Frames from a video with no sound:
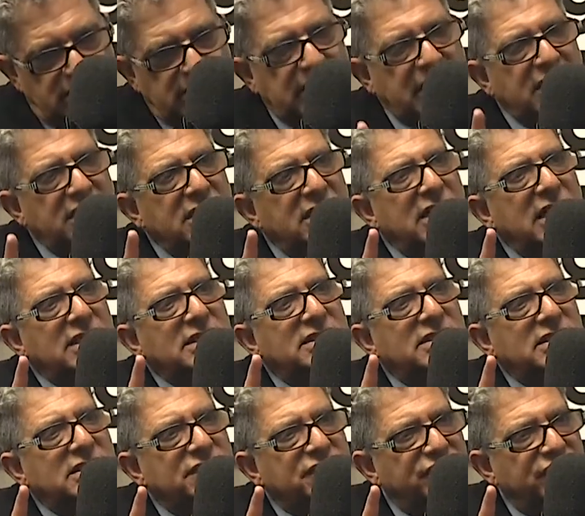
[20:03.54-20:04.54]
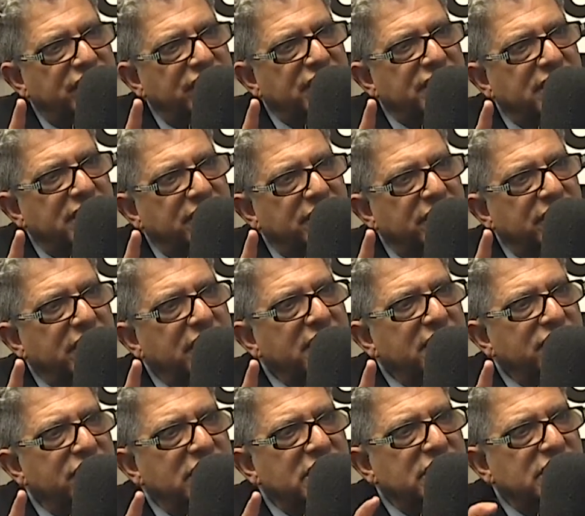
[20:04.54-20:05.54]
analyze this further,
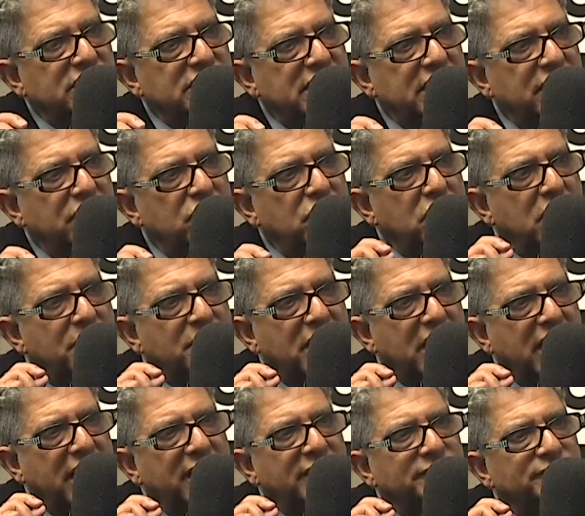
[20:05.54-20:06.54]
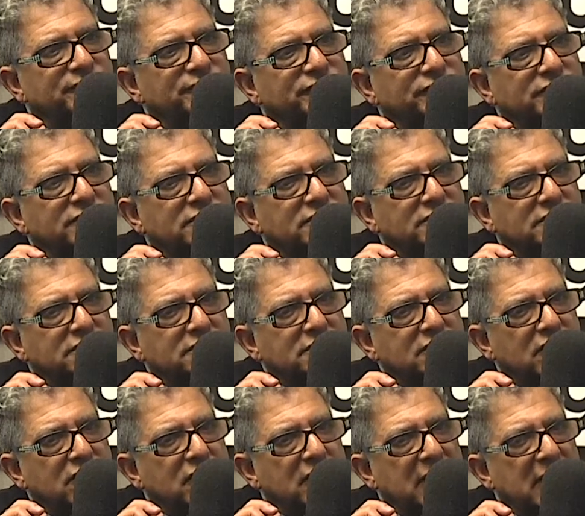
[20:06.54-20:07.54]
okay? When you say, Who am I? Mm -hmm.
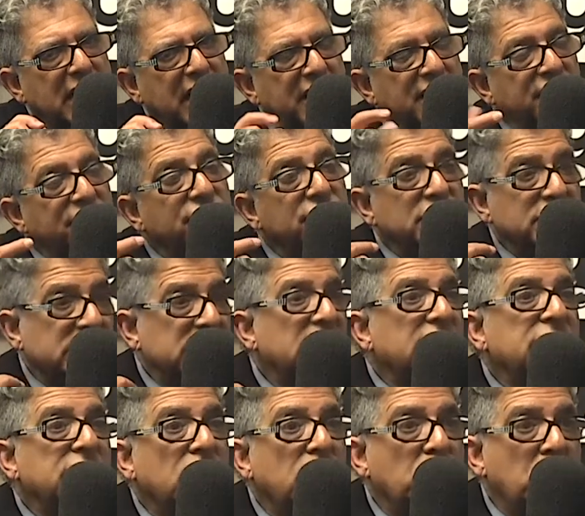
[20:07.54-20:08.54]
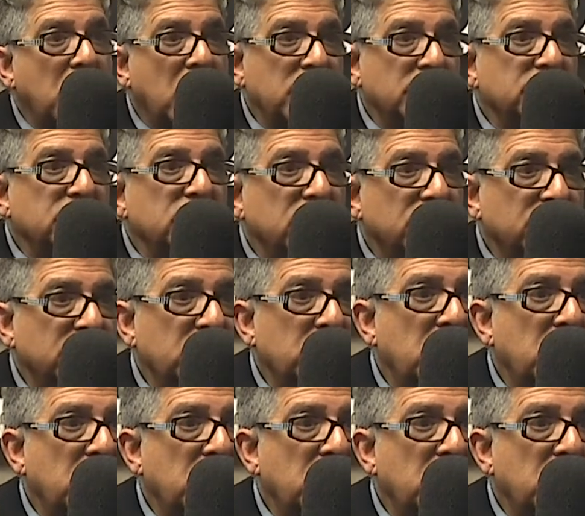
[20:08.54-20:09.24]
If you say your you're your